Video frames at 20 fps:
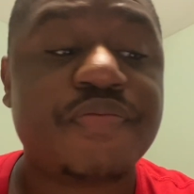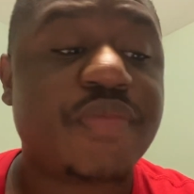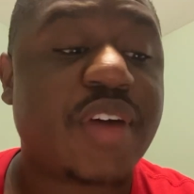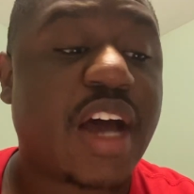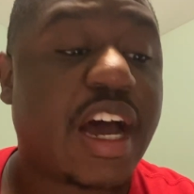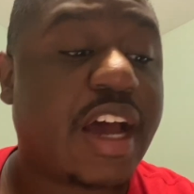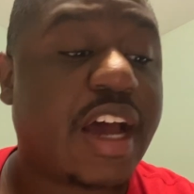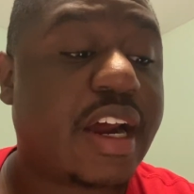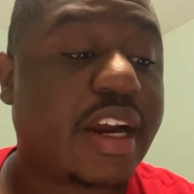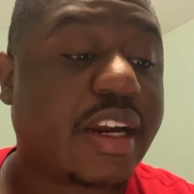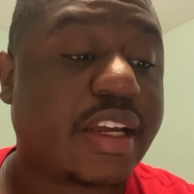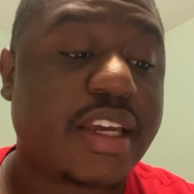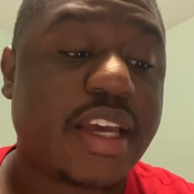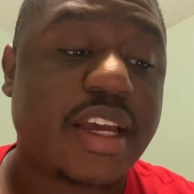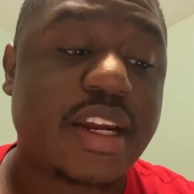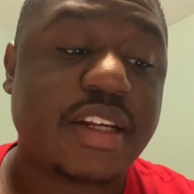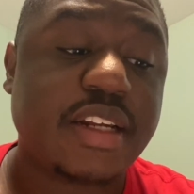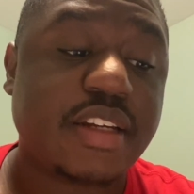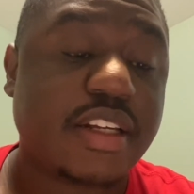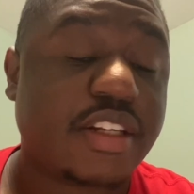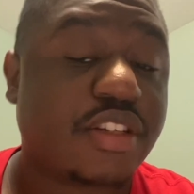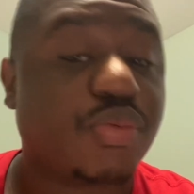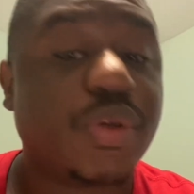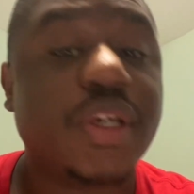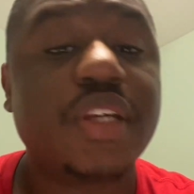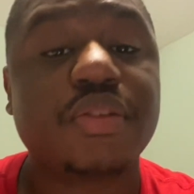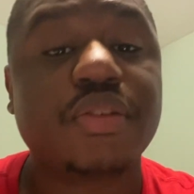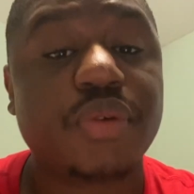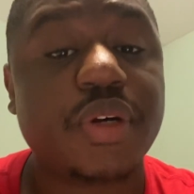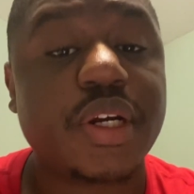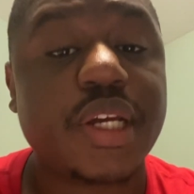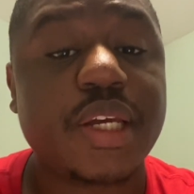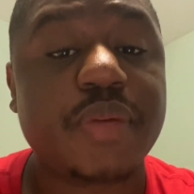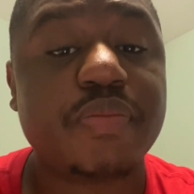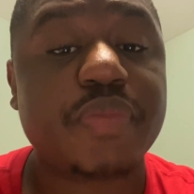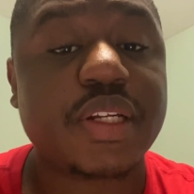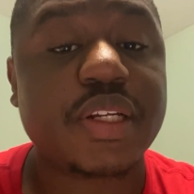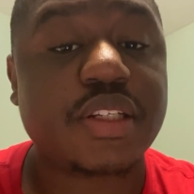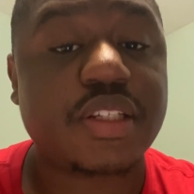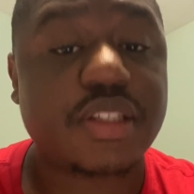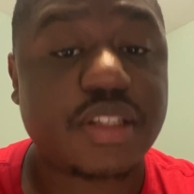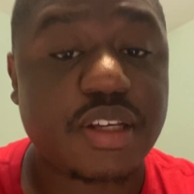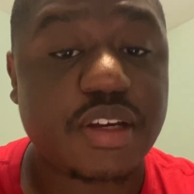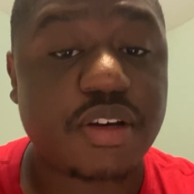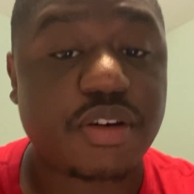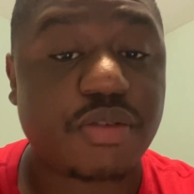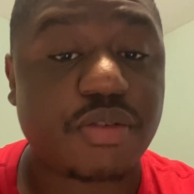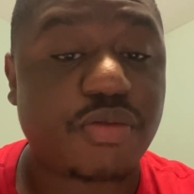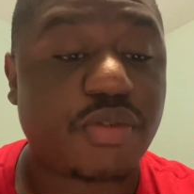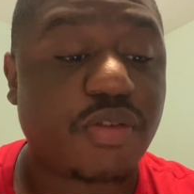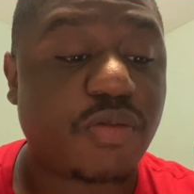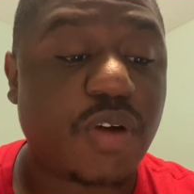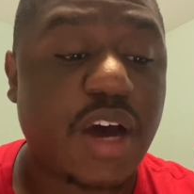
Again, it's week 3, but still,